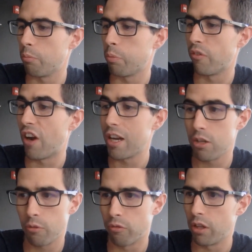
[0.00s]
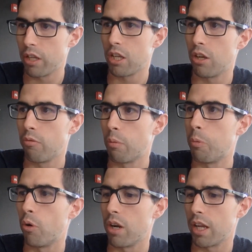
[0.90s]
provide you really good
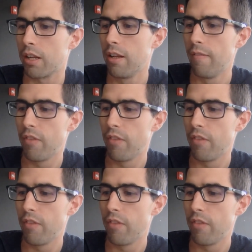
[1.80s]
reporting,